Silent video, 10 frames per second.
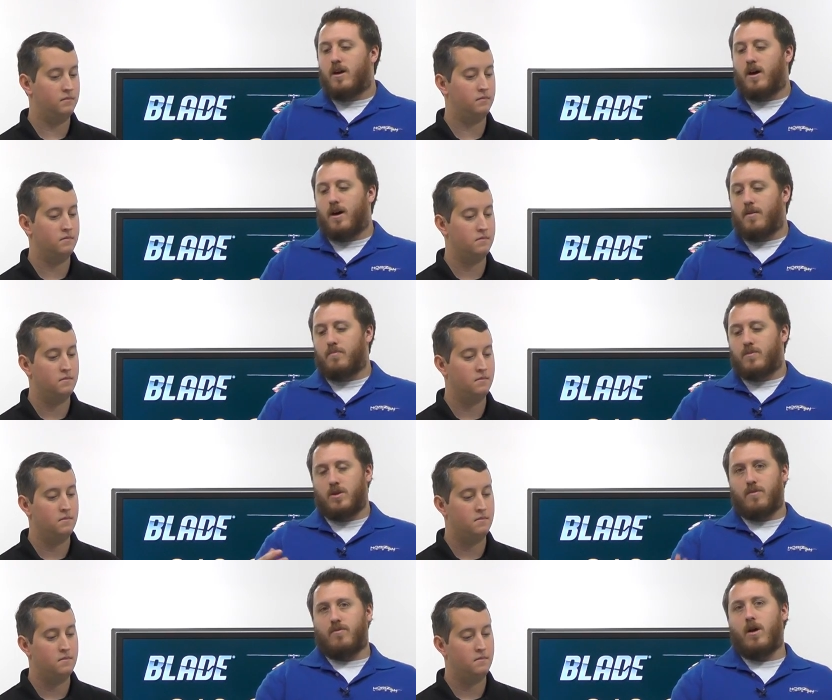Speaker 1: um,
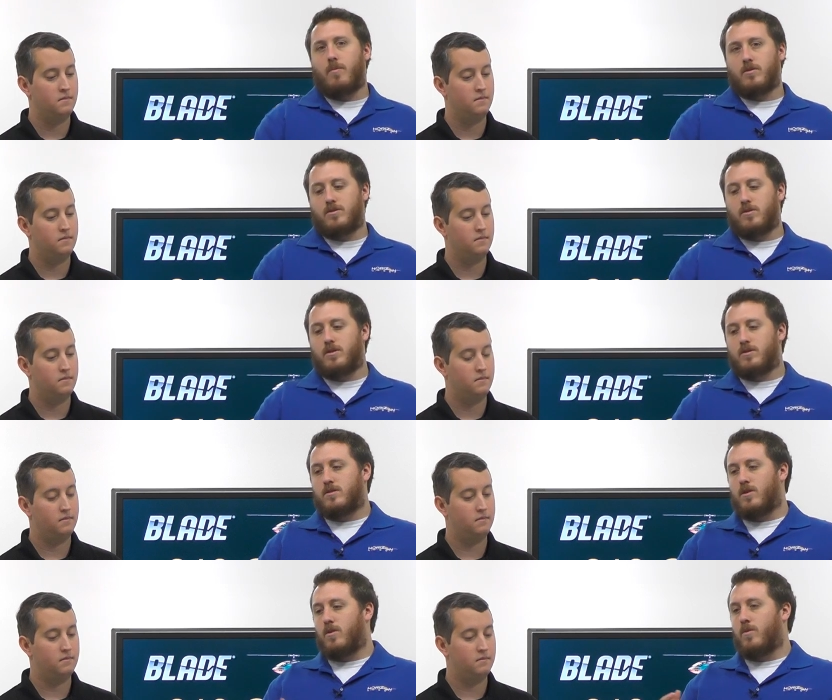to the Flybarless unit.
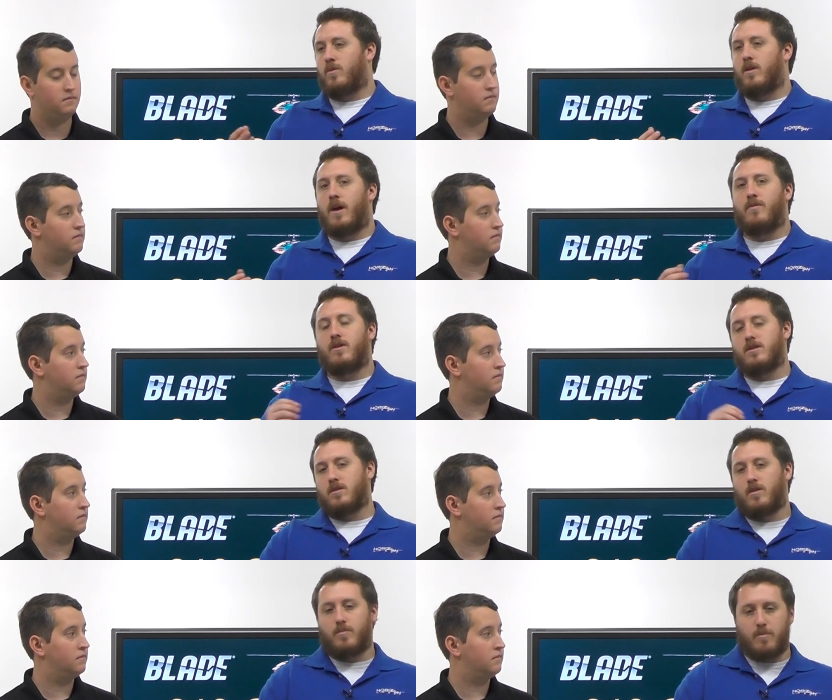So everything's
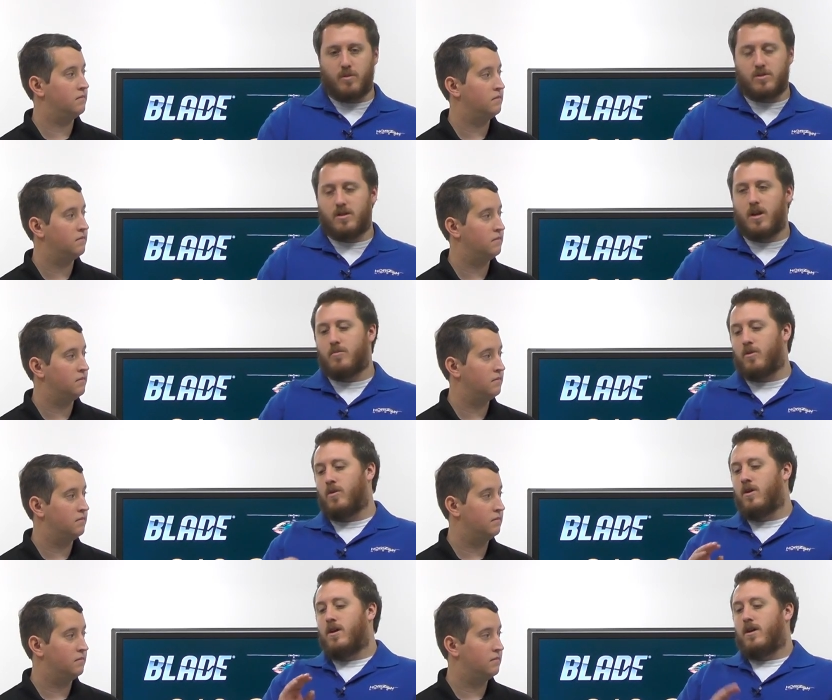a little bit more
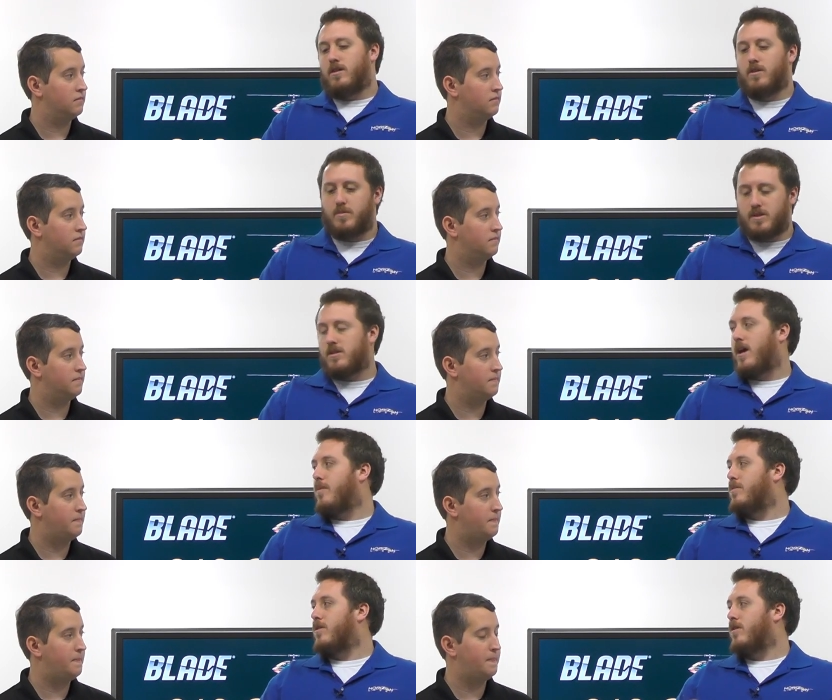stable, a little bit
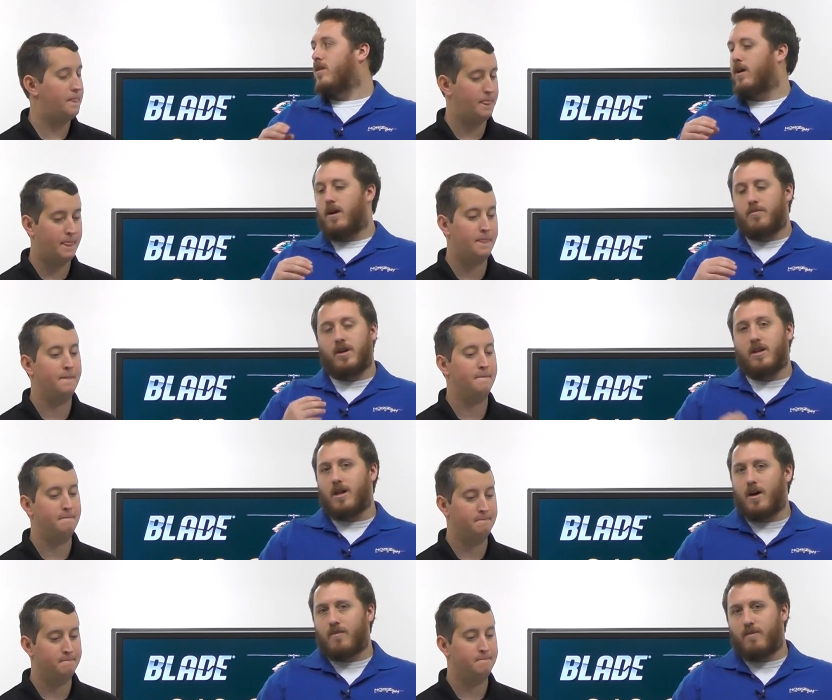snappier. Um, you get a
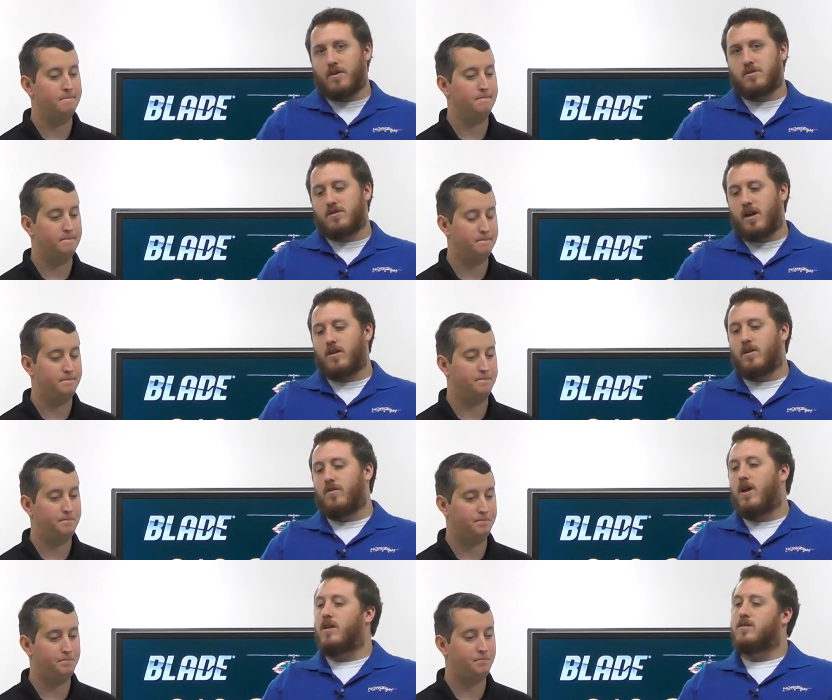lot faster
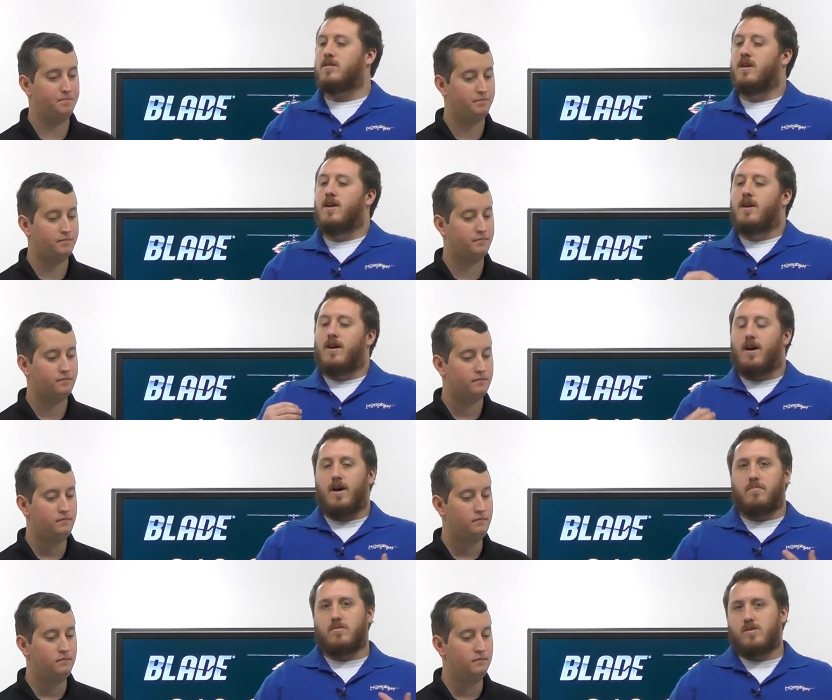cyclic rates.
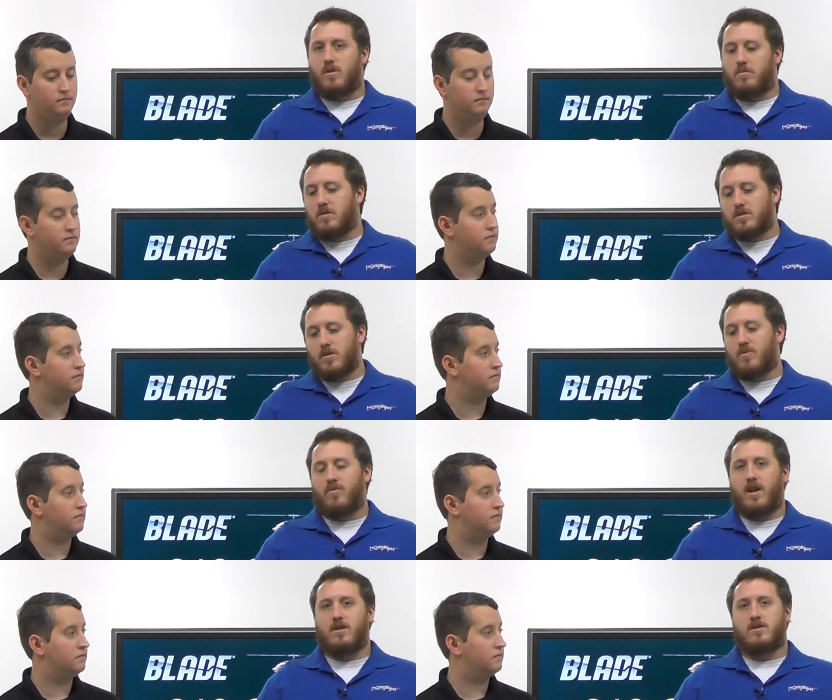Um, so there's some
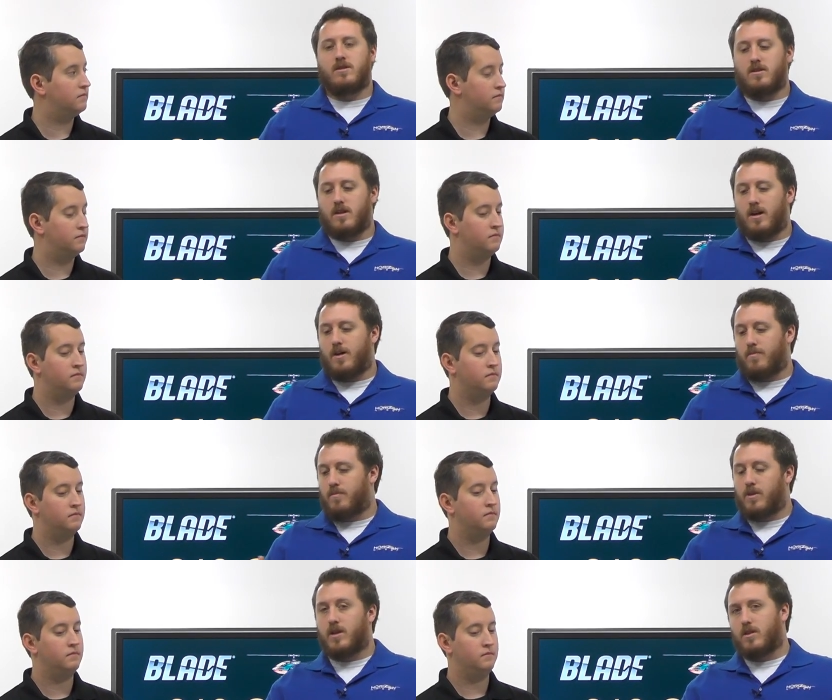advantages.
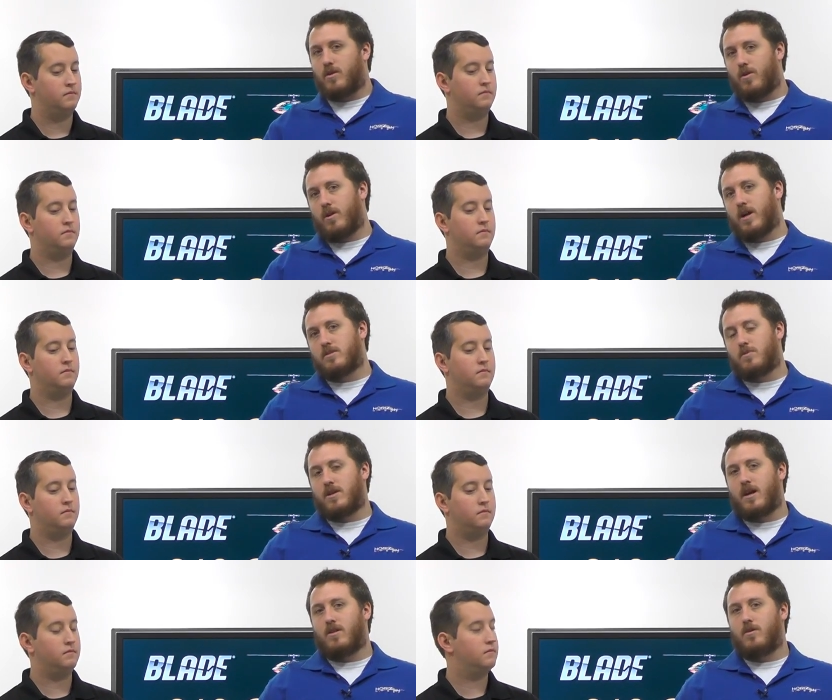Um, you get to lower your head
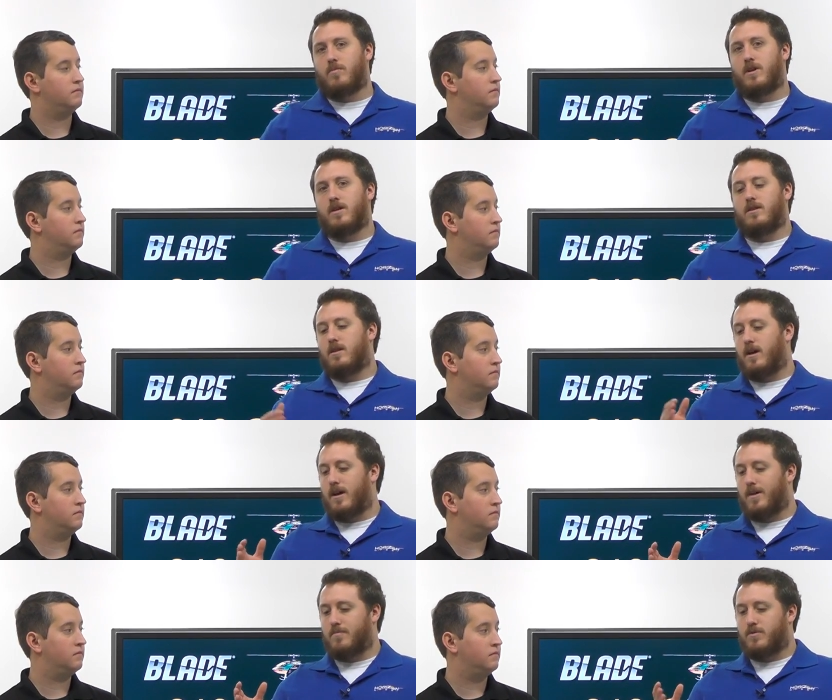speed down a little bit.
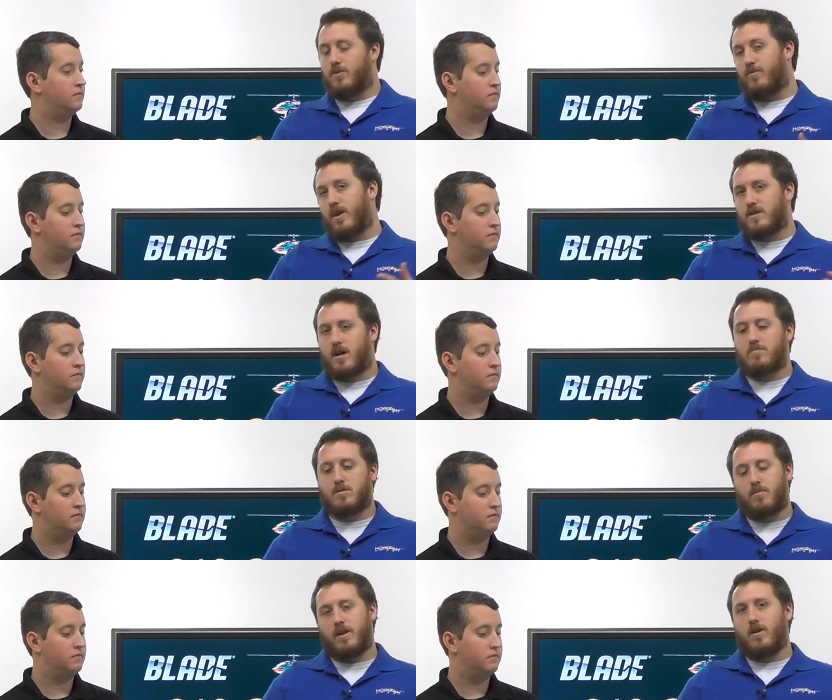Um, so flight
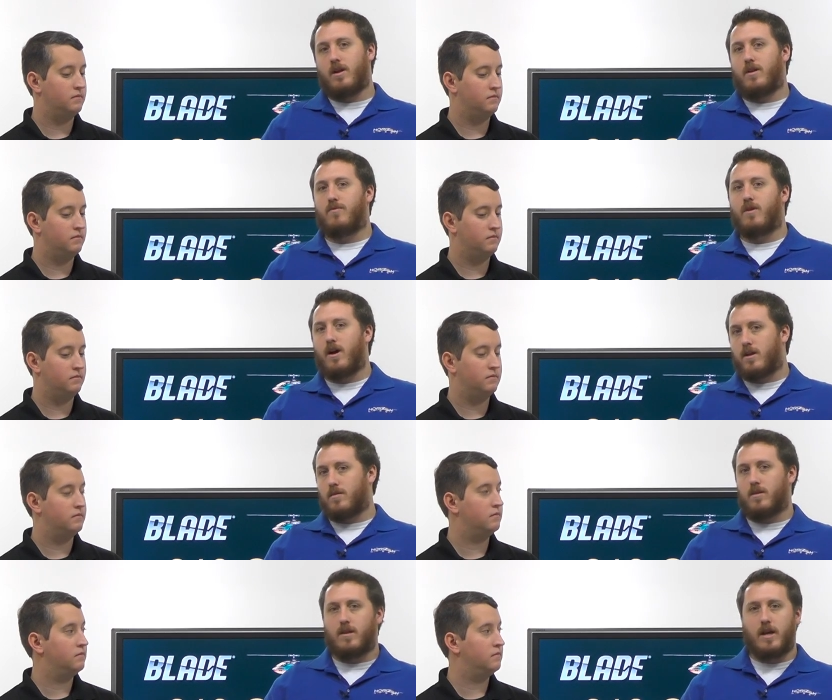times, depending on how you fly,
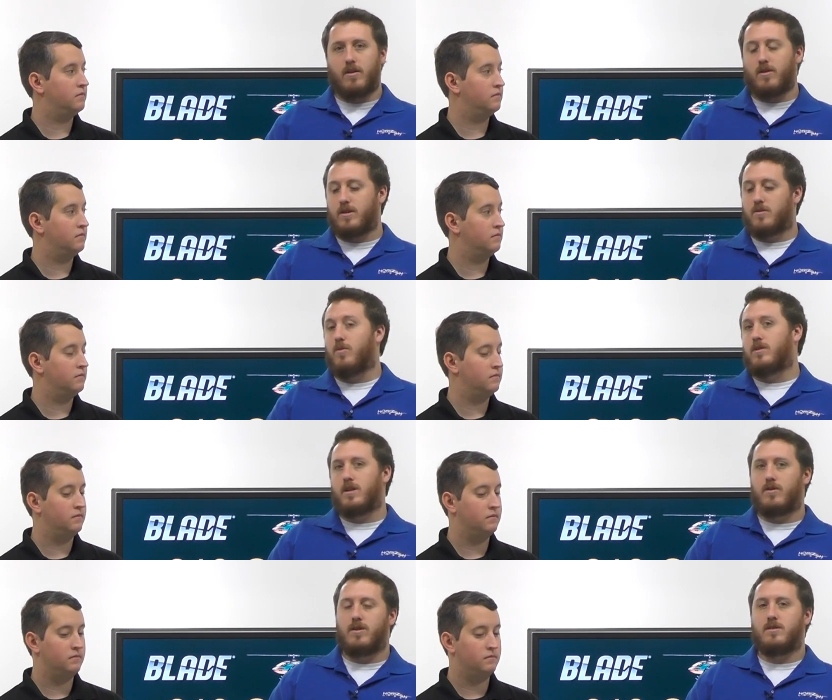can increase or
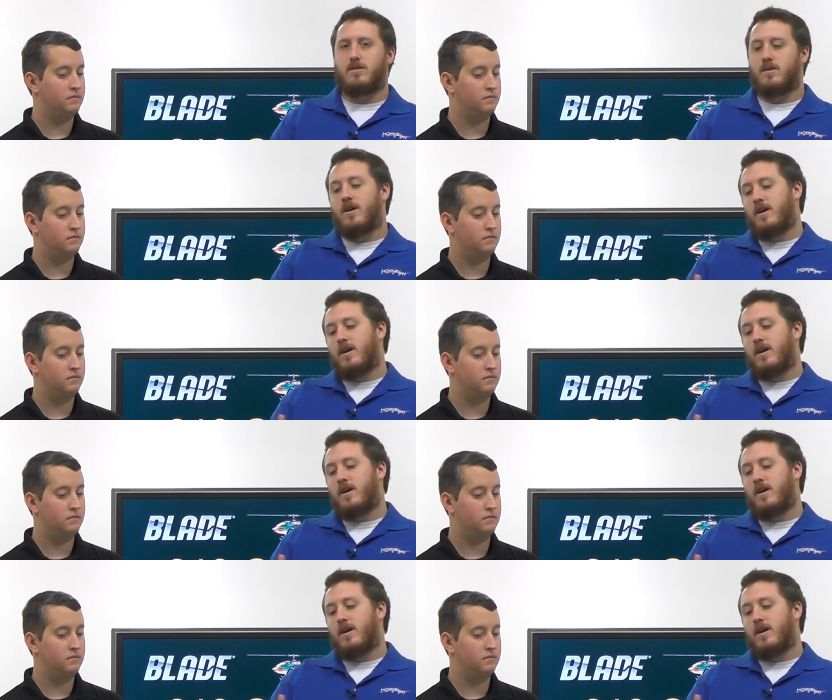decrease.